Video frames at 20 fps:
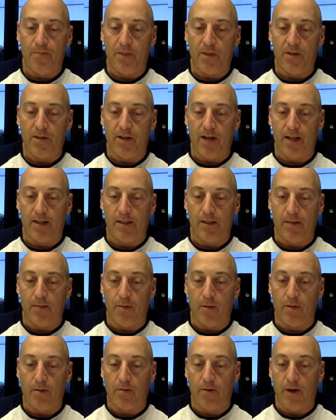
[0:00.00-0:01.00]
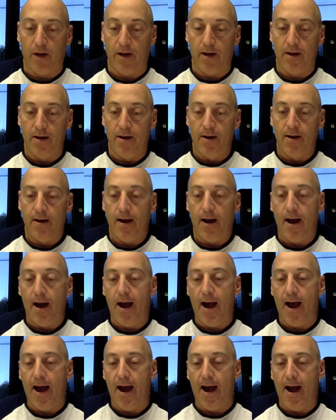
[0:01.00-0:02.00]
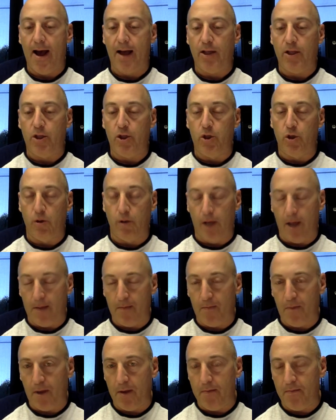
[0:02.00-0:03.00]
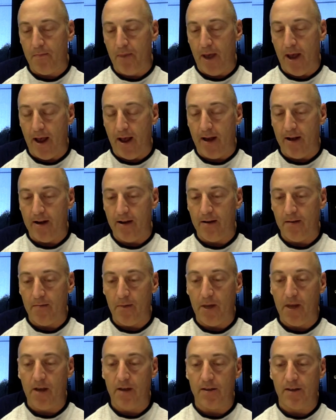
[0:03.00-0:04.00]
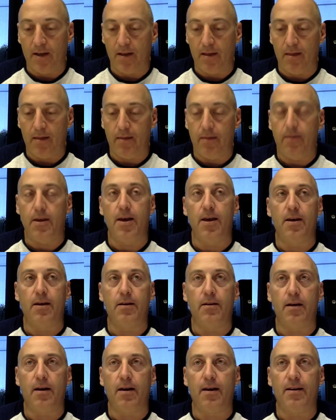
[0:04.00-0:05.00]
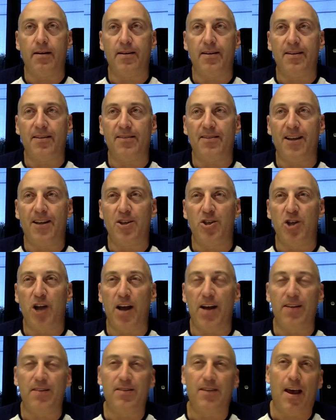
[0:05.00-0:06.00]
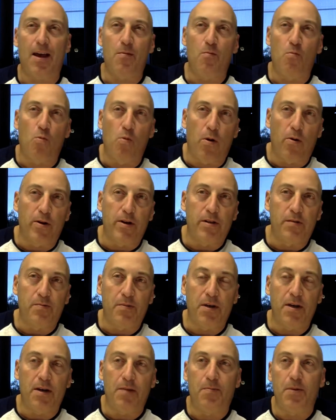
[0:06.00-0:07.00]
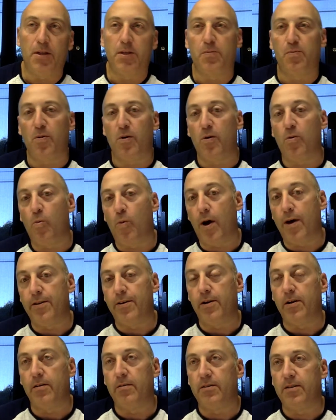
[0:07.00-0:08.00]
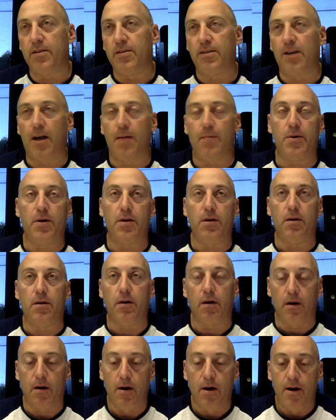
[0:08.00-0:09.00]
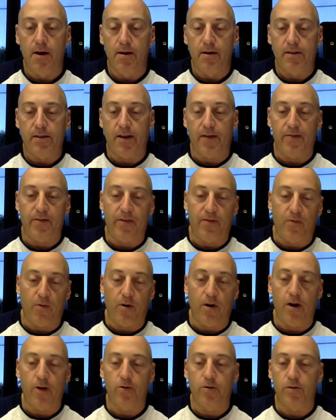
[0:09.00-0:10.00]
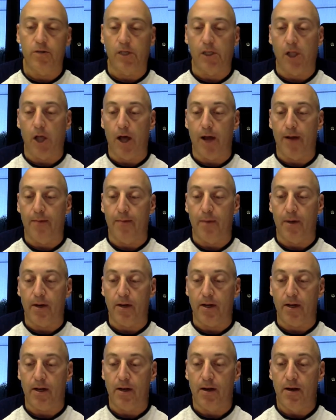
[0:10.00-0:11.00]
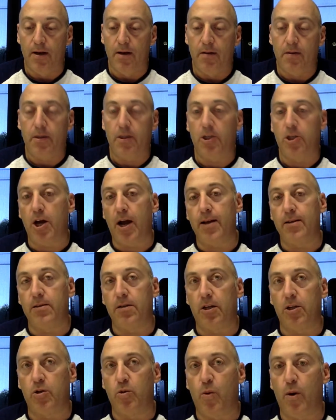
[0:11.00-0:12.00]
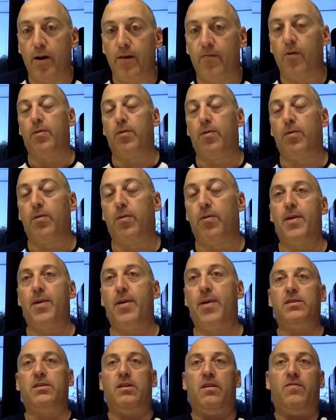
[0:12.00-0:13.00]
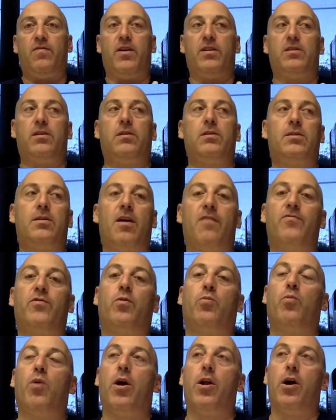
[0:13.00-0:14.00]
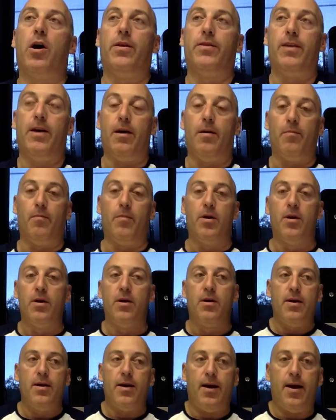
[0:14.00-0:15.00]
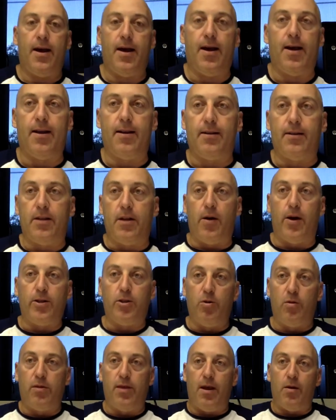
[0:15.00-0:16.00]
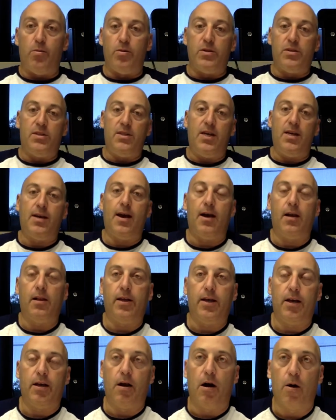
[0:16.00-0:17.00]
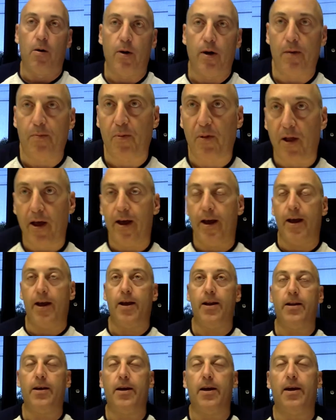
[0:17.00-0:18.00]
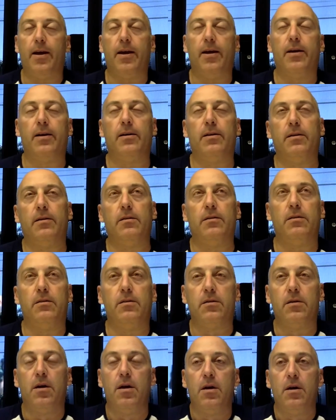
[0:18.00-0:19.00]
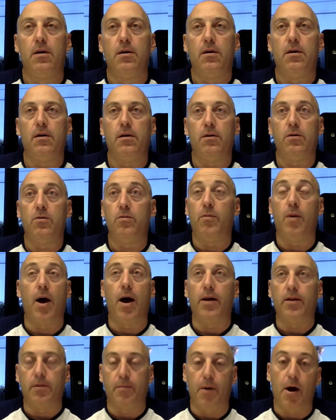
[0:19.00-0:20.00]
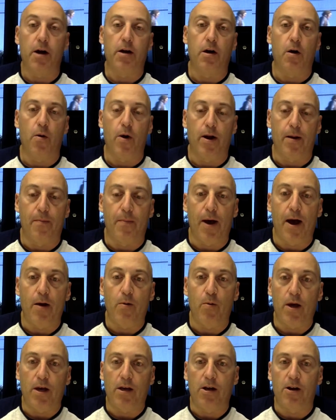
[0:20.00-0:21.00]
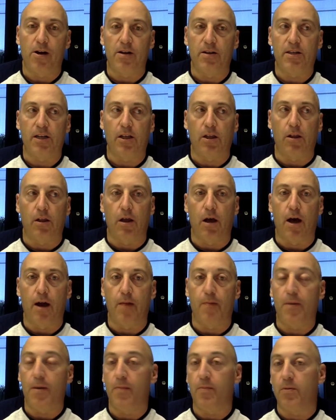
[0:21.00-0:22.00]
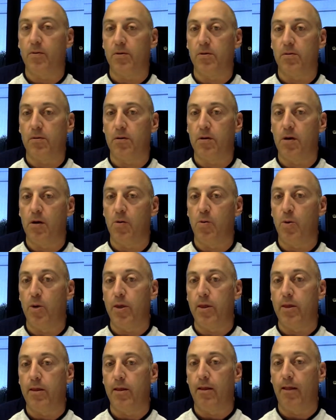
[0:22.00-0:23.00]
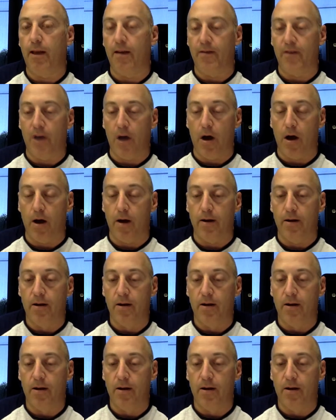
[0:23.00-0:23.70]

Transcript: So that's number three. I do like Big Ben because I think that Giants game worries me. Pittsburgh weather this time of year, 7,400 is a lot of money. The Giants are the 24th ranked pass defense. It's tough to run on them. And, I do think with Zeke Elliott already played and DeMarco on a bye week, you're going to see a lot of people go with Le'Veon.